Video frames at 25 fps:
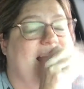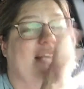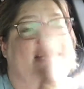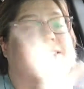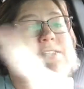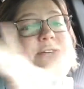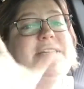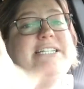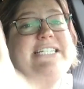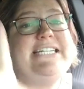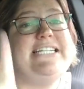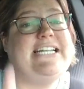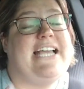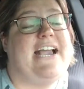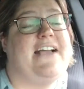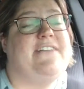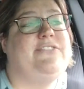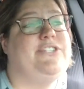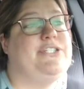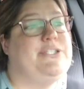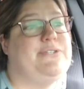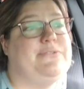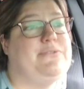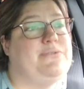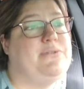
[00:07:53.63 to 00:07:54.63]
so I didn't have
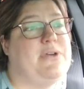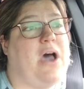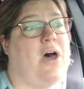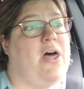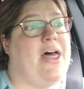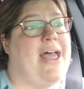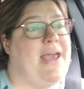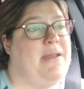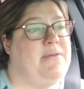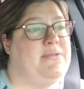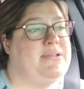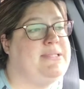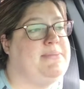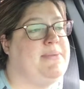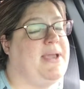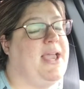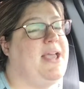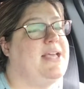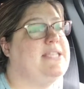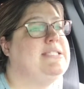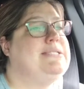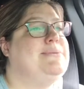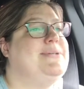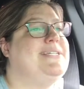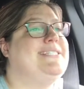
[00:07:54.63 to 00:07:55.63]
to, all I had was my
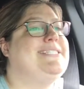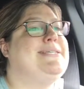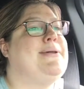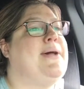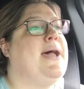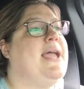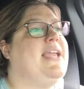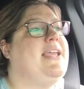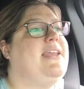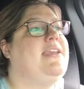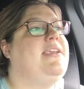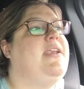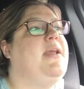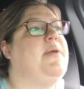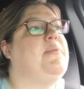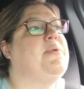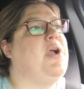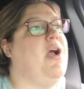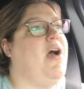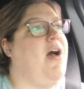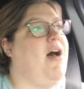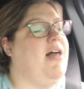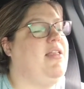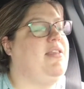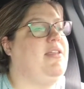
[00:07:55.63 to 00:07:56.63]
husband. So I ended up
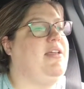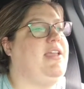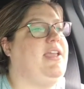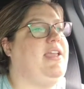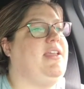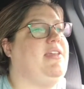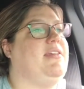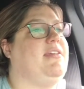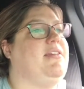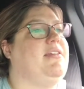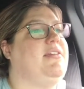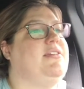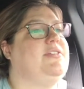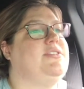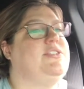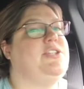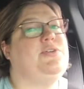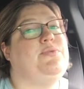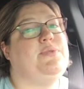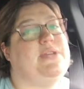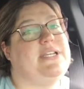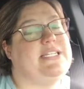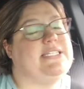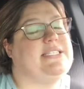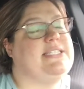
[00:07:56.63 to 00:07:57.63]
calling
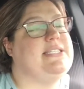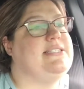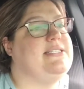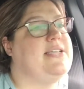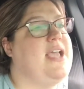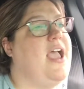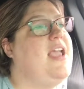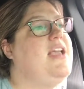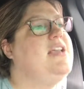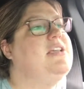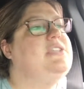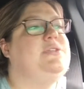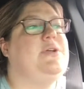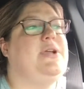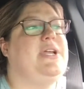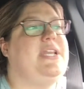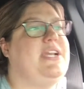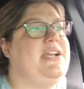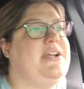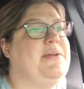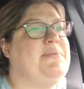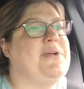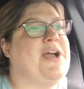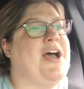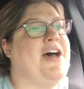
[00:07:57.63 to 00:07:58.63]
2 witnesses. So I
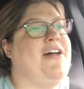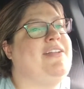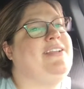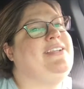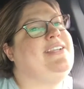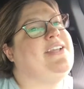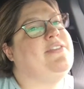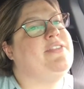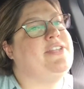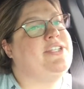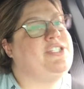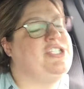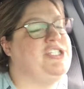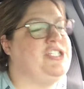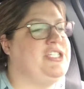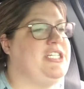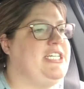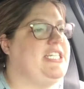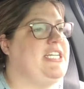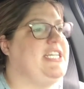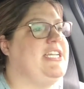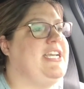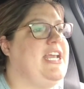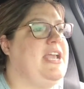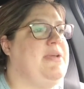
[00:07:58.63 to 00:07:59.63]
ended up calling down the
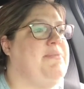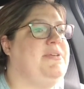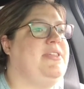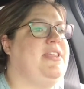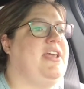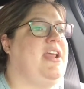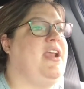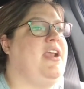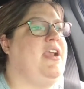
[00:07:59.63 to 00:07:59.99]
street a neighbor that